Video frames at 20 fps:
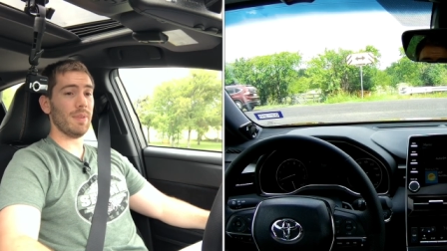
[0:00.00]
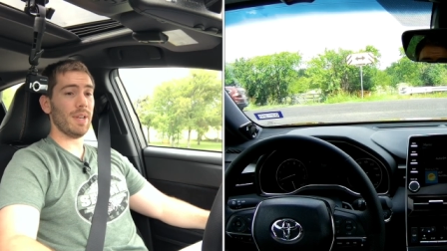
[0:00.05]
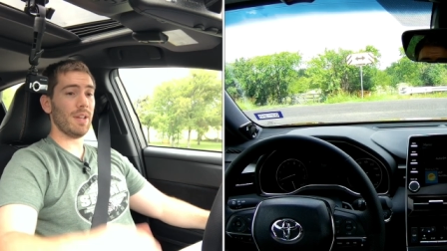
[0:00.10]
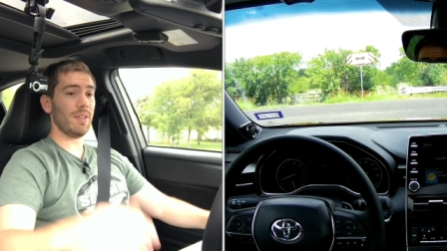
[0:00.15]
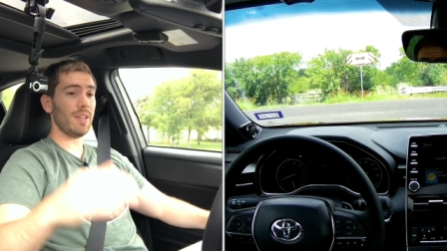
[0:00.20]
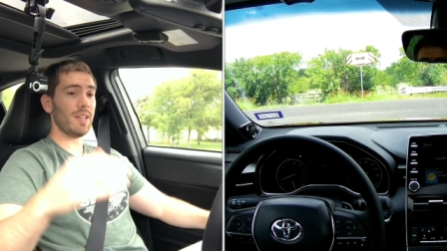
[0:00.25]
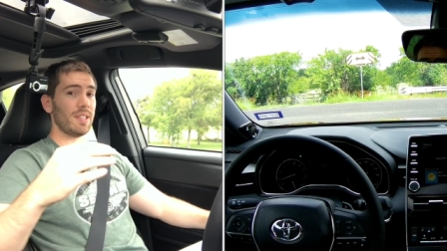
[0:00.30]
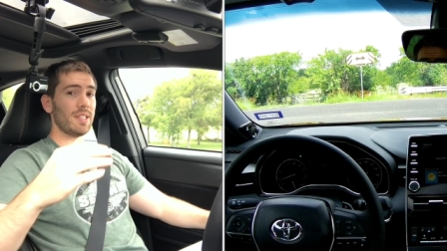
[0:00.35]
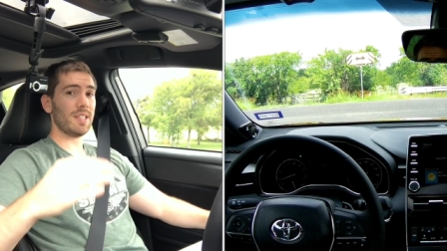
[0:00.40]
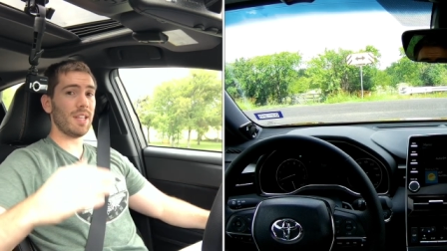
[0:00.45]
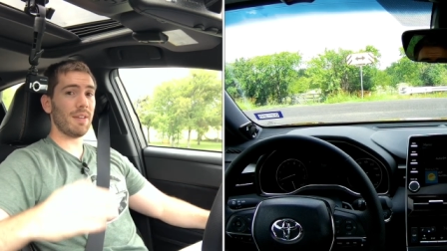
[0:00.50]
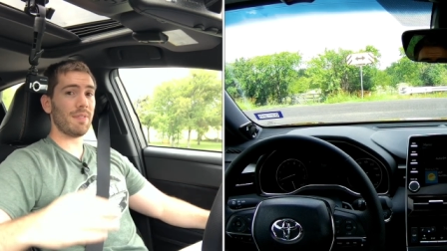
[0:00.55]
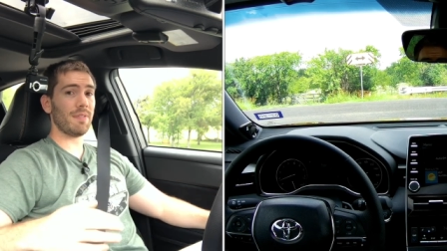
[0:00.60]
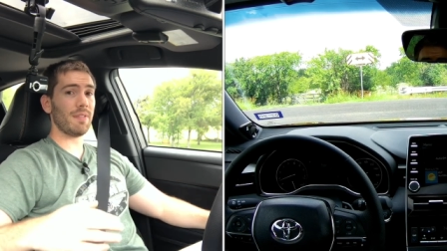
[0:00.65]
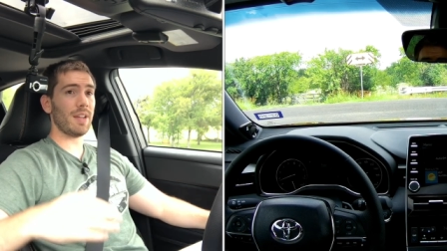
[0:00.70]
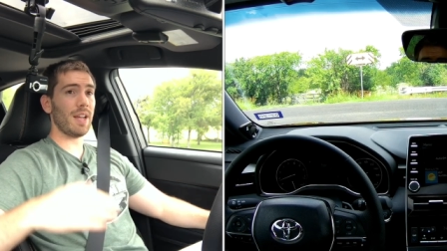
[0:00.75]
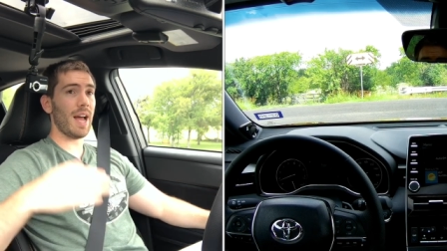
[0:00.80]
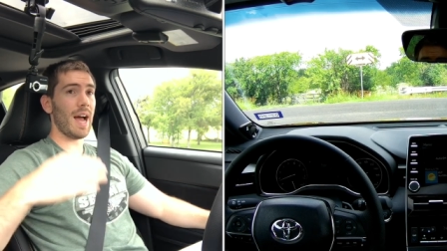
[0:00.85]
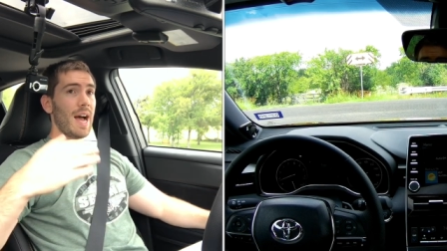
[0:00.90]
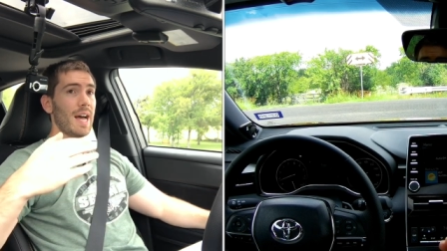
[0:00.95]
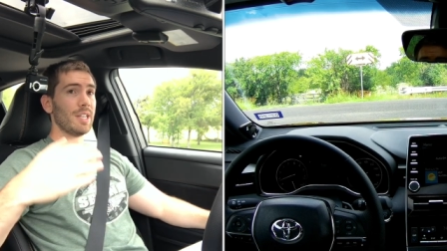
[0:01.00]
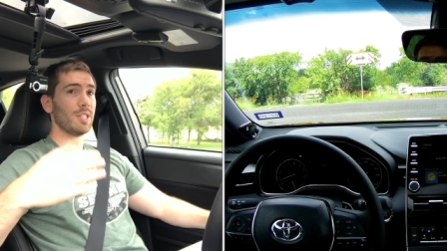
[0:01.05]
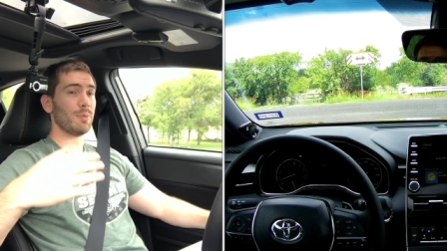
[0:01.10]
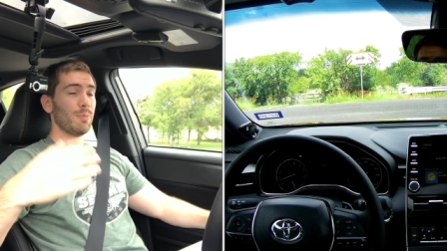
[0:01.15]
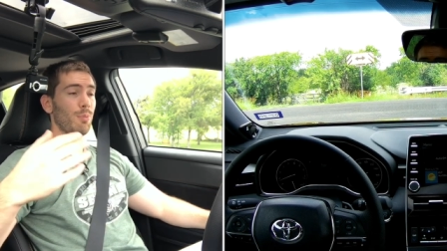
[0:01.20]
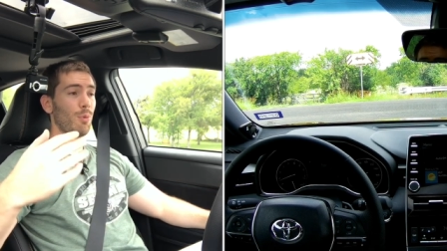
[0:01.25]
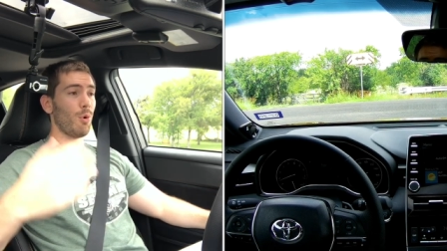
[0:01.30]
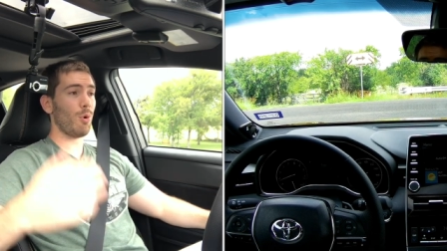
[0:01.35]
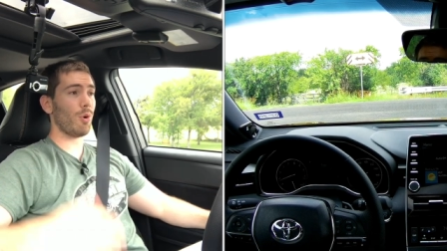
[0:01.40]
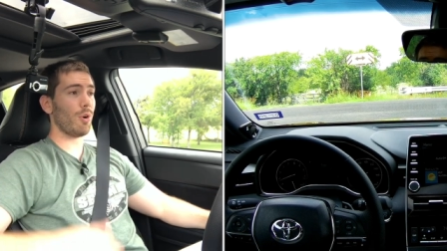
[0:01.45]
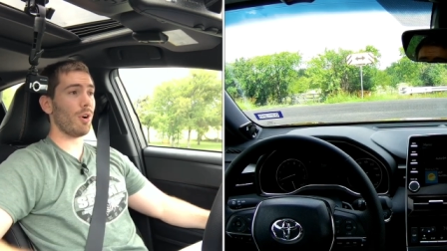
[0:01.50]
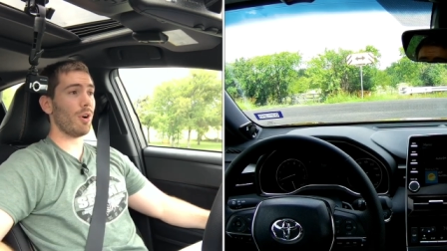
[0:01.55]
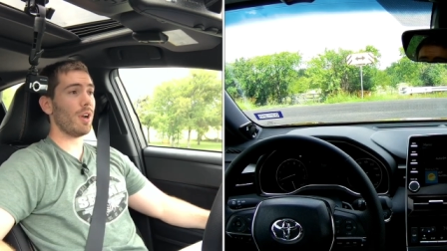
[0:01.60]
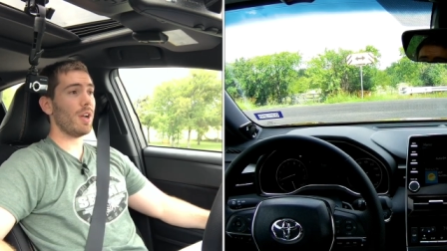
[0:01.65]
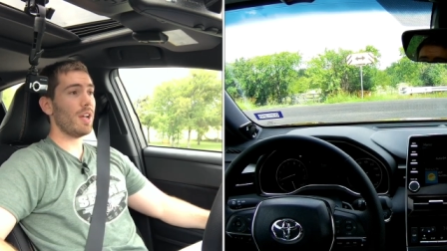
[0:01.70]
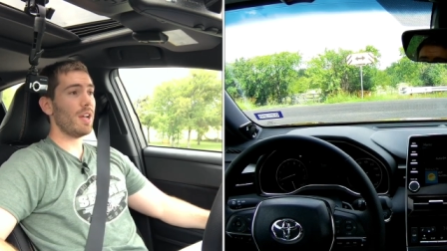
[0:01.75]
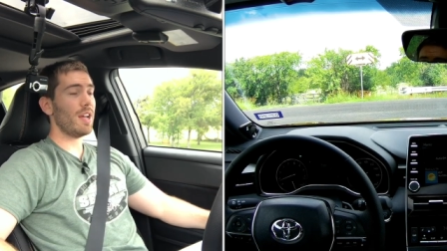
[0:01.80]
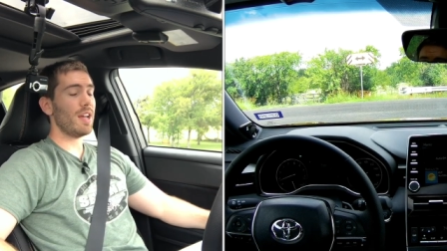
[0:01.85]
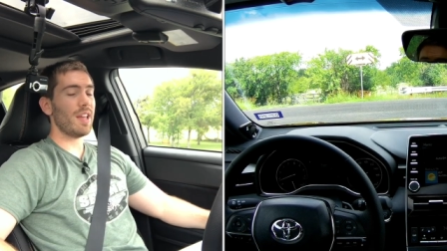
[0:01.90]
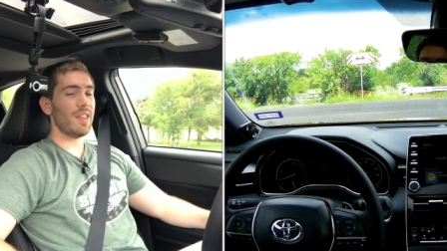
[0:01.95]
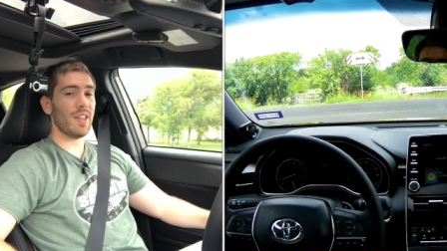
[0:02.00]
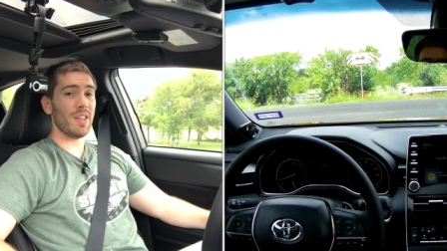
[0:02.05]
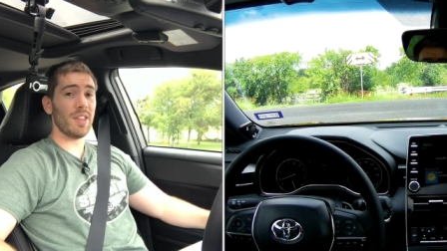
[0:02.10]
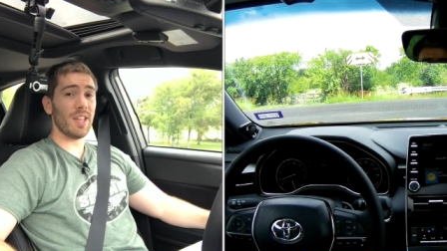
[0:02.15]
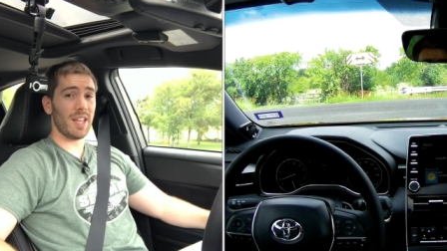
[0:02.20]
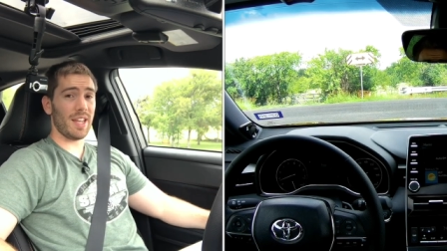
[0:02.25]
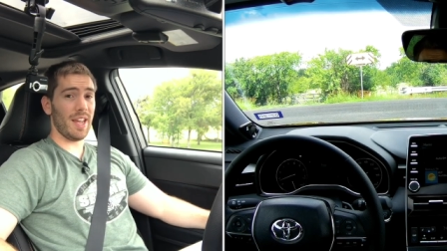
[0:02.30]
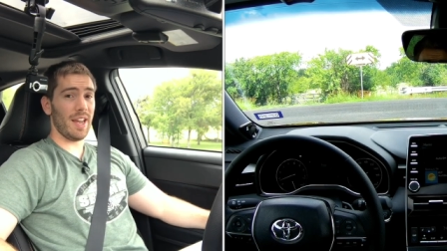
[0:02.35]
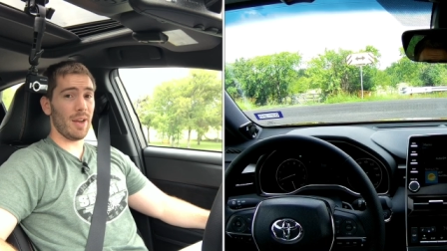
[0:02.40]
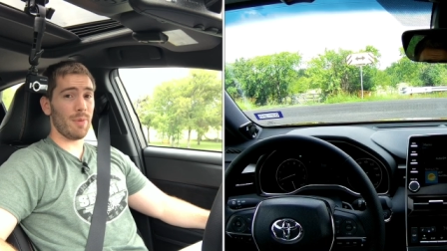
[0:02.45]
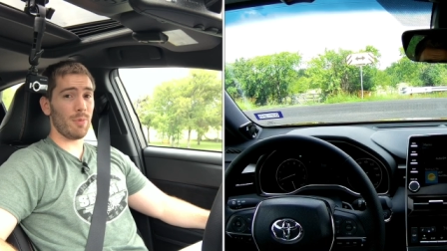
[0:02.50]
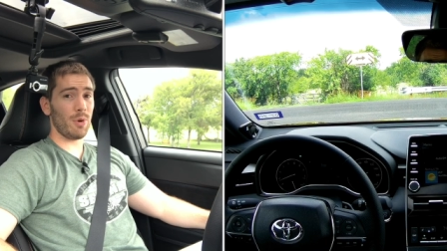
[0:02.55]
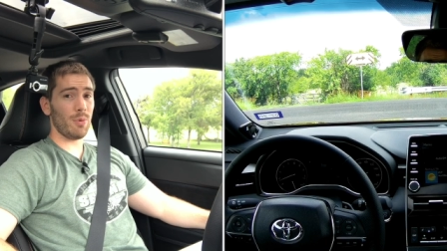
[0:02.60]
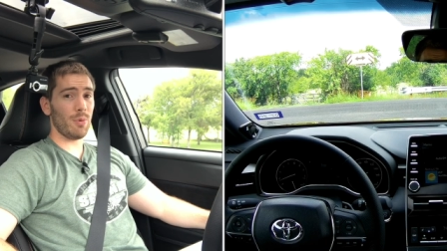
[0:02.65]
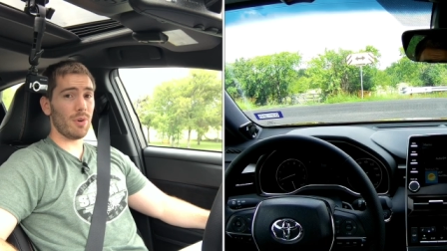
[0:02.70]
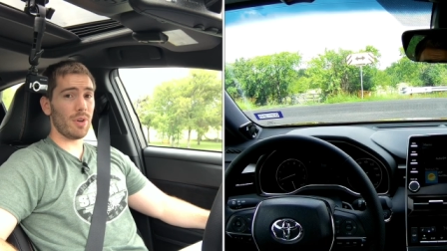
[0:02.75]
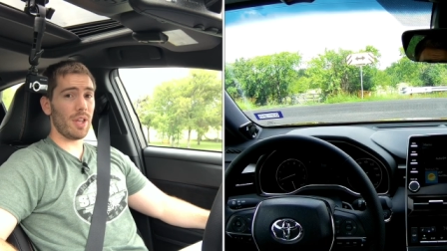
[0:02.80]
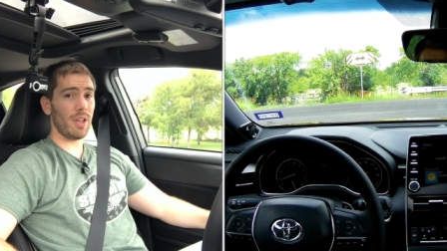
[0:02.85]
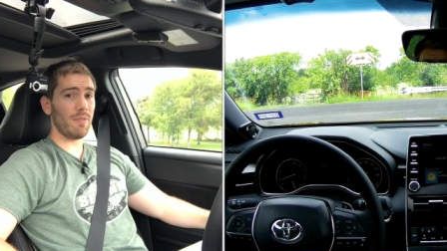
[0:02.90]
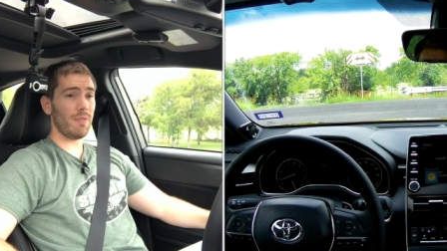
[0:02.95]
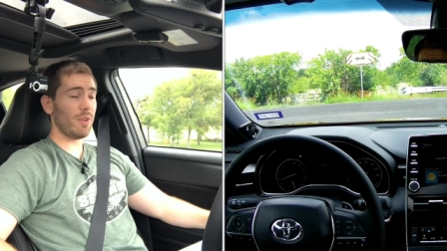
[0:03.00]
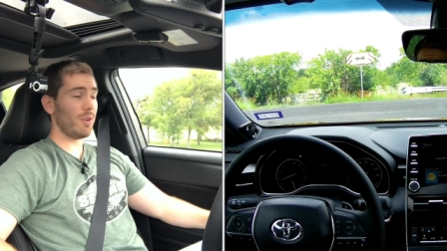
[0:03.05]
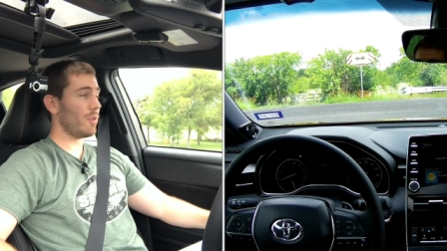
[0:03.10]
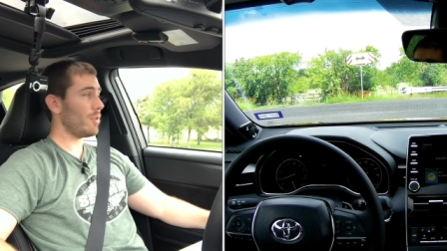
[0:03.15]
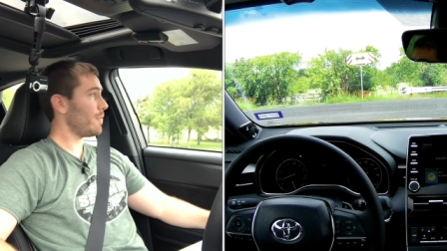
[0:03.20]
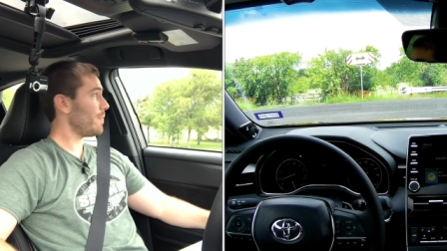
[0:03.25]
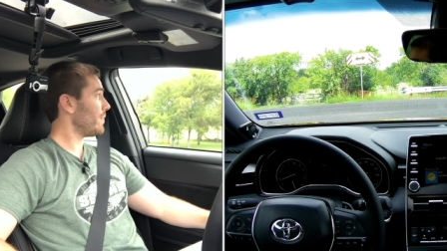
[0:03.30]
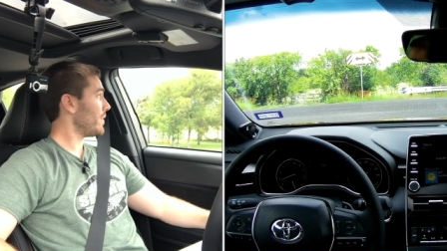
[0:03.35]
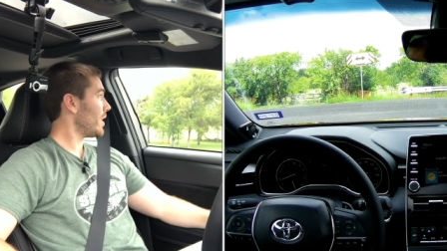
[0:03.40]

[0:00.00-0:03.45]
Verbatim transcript: Now this definitely has more than the Camry will give you,